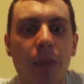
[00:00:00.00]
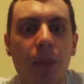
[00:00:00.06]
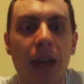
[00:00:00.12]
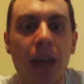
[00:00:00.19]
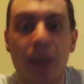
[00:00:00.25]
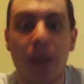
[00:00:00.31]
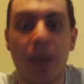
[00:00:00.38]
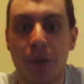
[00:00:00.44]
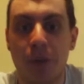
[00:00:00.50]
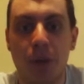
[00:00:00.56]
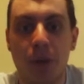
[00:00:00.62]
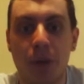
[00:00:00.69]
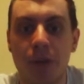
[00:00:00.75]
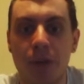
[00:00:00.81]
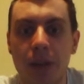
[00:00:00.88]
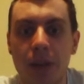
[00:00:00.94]

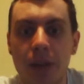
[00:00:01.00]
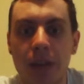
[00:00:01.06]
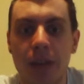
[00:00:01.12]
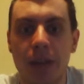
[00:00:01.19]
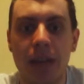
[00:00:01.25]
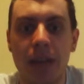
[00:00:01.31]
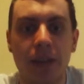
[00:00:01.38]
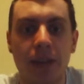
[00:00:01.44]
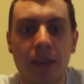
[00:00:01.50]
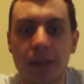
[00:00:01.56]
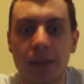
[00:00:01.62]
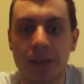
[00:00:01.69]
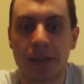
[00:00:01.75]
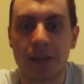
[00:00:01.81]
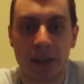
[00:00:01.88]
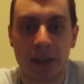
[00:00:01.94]
eventful in the evenings,
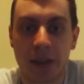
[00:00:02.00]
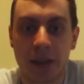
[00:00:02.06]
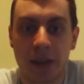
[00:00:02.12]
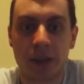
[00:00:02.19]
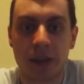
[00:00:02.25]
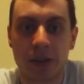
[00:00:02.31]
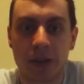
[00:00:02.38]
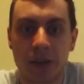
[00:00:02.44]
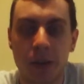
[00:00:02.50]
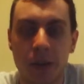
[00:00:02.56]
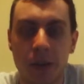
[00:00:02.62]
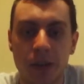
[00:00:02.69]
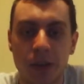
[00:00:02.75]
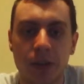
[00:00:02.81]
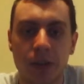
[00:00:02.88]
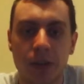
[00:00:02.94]
and you know there's more
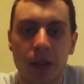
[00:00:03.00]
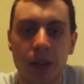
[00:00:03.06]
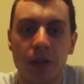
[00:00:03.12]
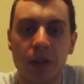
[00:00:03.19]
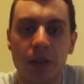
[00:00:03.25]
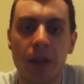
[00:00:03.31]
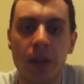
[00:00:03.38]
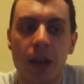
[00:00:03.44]
stuff to do,